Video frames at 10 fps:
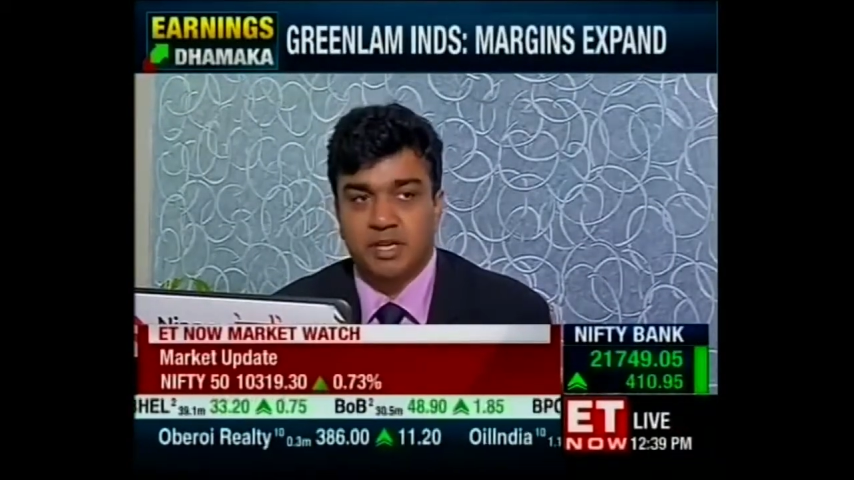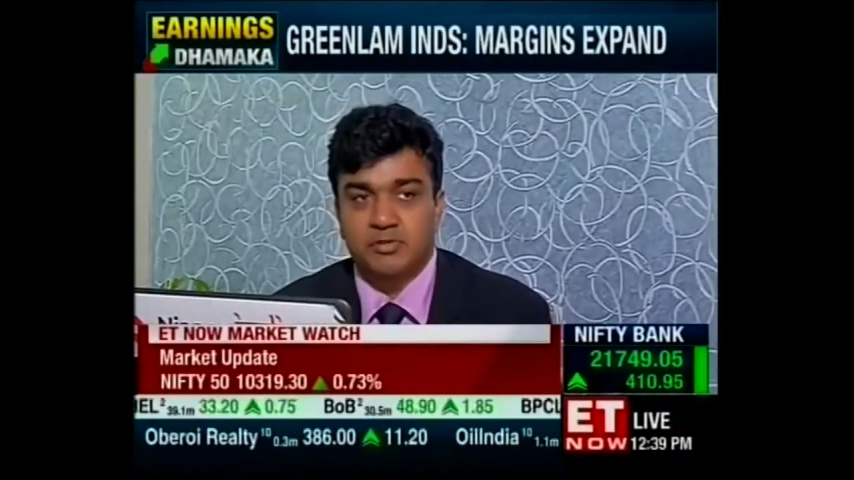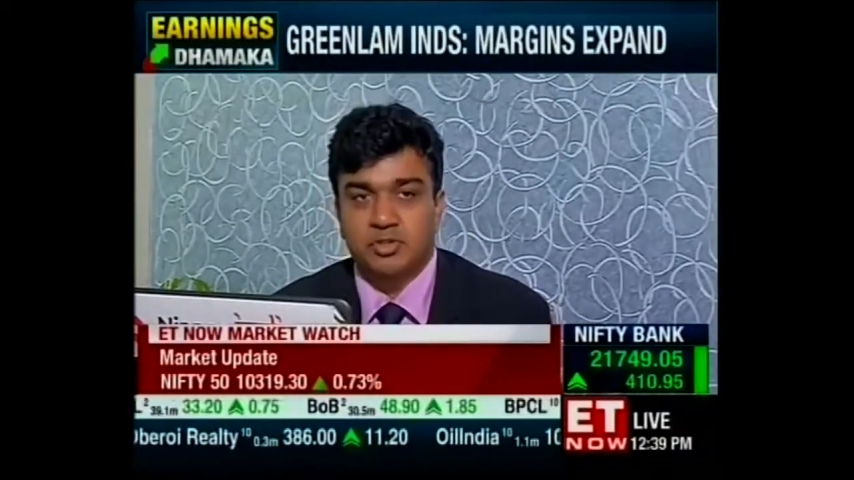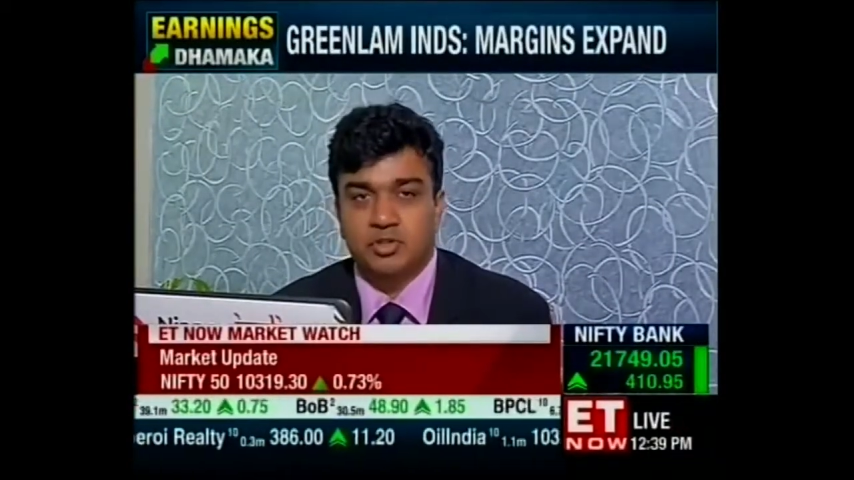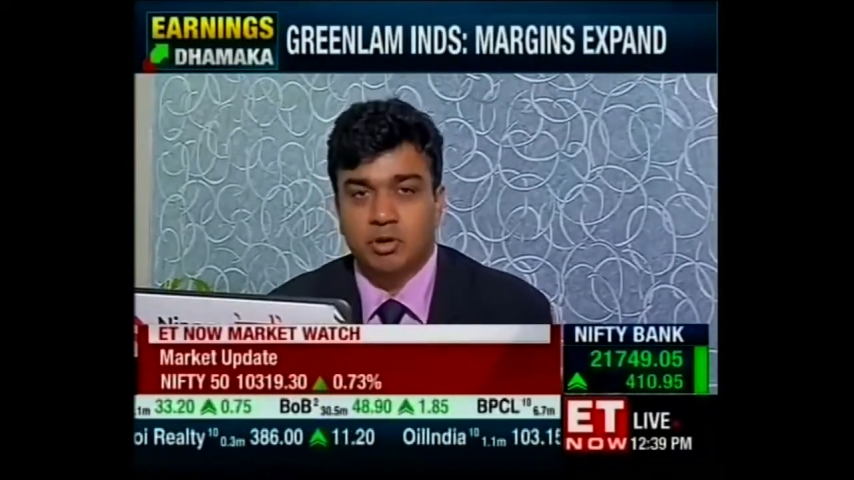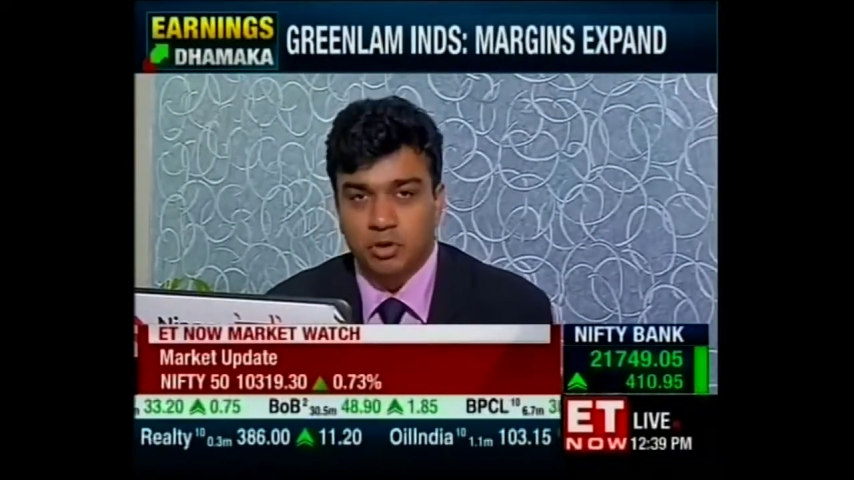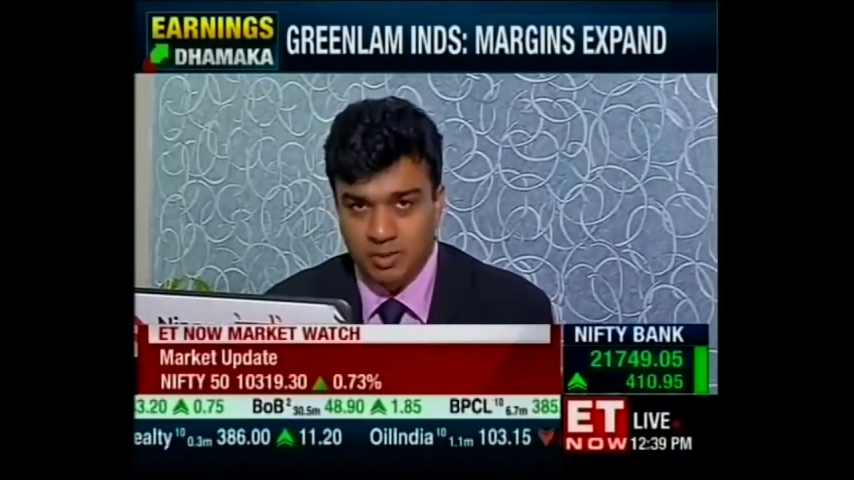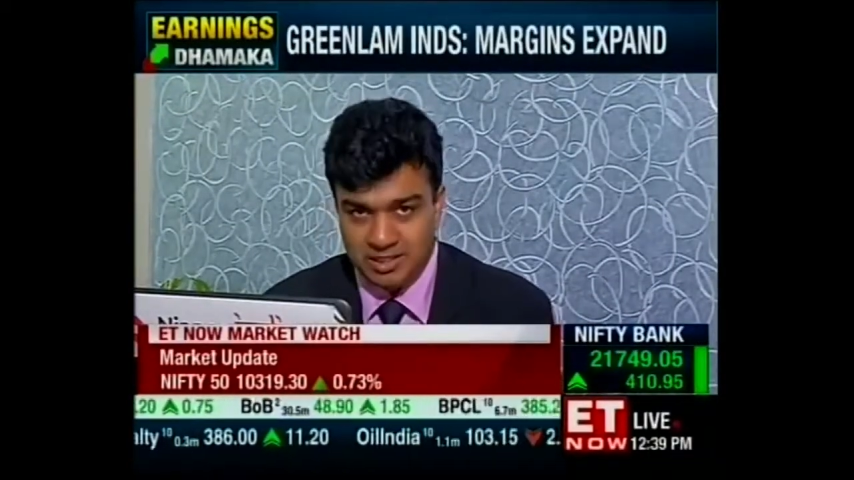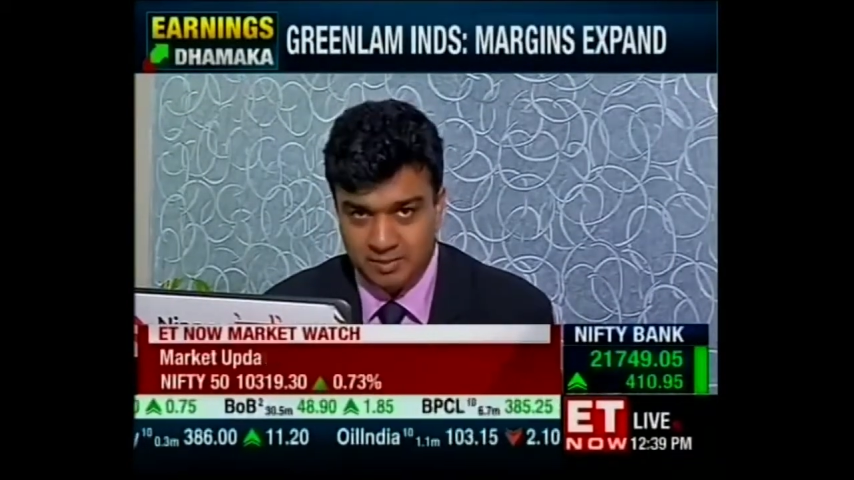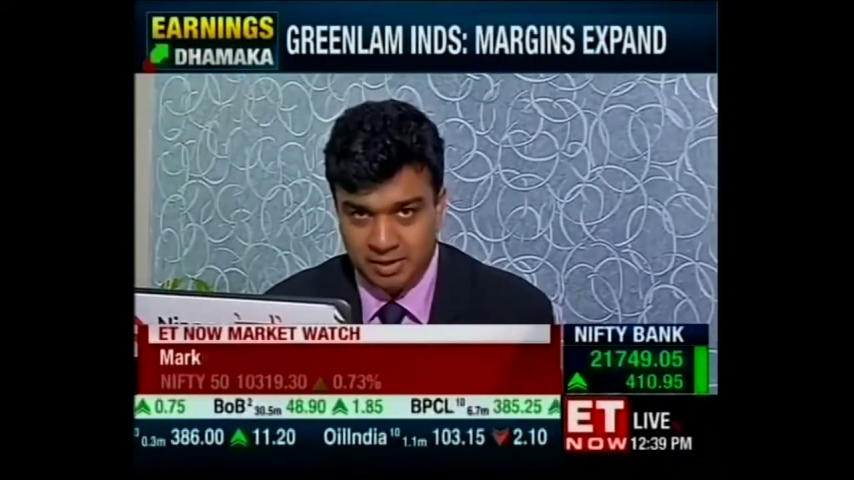Can you just talk to
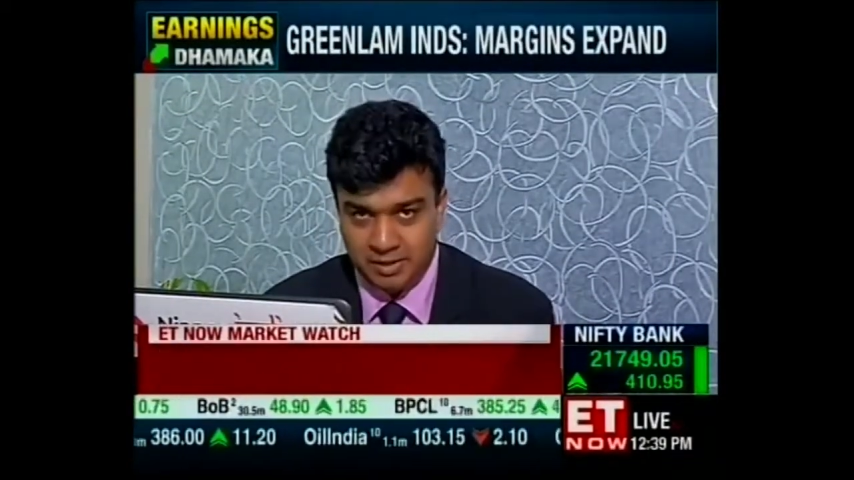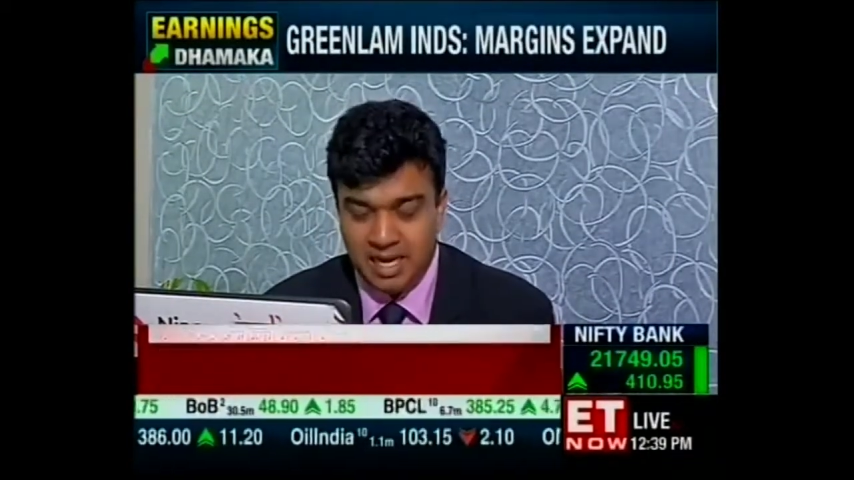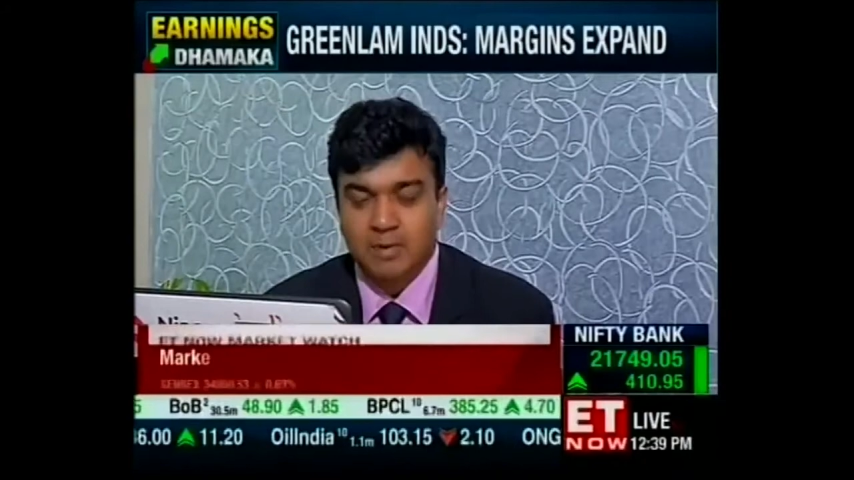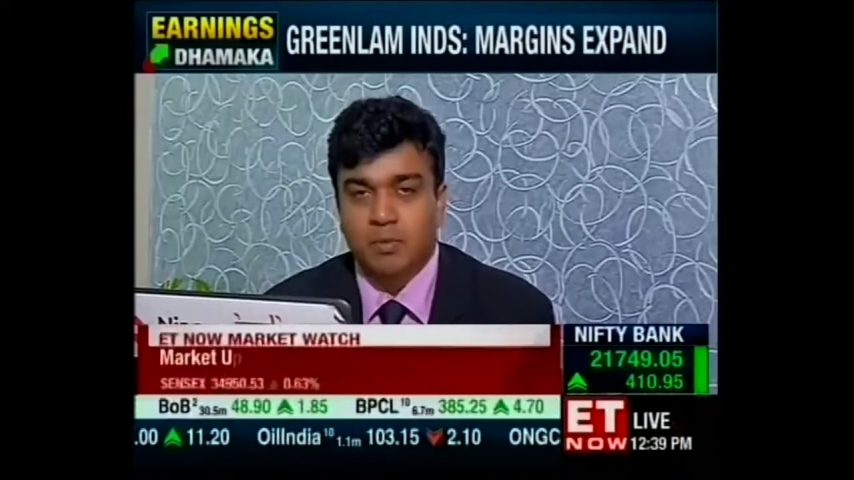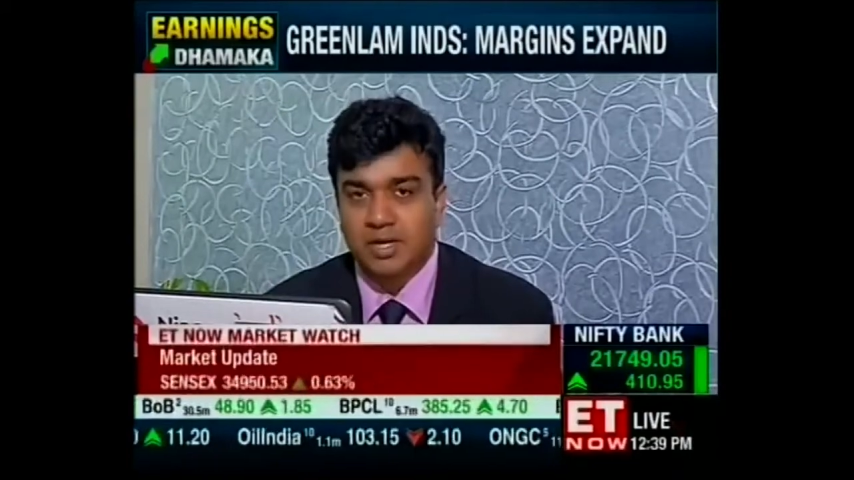us about that?